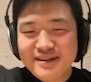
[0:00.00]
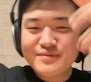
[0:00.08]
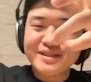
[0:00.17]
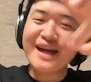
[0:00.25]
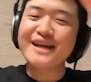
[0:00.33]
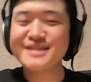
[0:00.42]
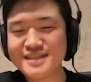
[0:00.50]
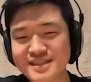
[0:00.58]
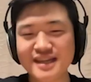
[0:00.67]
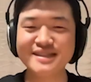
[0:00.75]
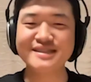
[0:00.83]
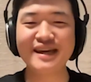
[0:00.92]
did I just
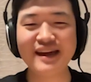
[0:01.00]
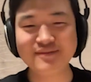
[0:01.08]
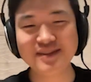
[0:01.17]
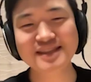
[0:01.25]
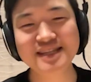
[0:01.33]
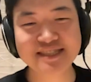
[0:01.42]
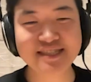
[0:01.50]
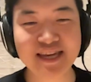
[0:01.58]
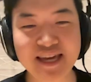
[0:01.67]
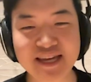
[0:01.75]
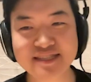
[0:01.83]
get scammed on this thing?